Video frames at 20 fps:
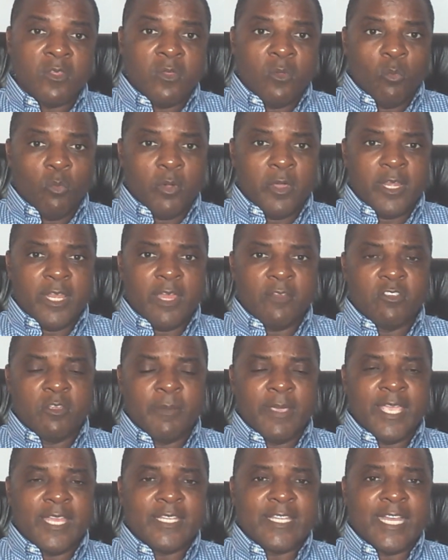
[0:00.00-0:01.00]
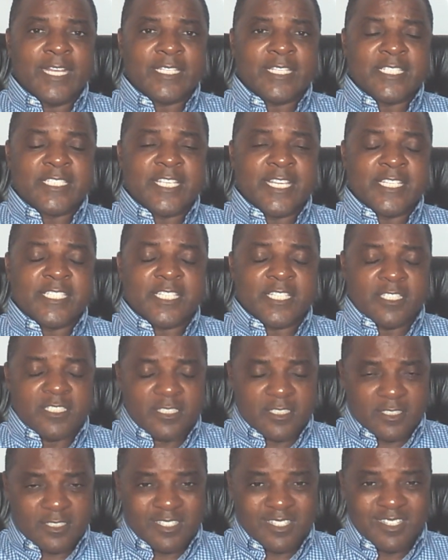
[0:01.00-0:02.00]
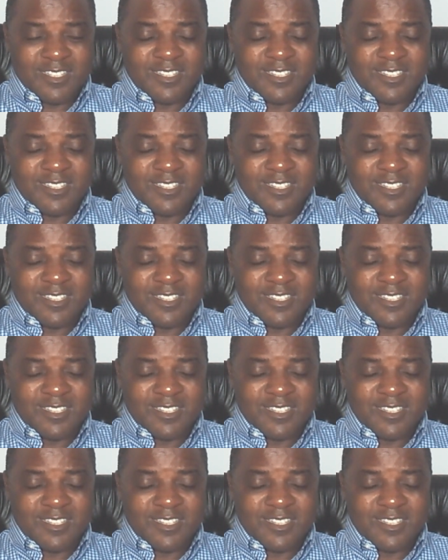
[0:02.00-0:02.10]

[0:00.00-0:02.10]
When have you made that decision?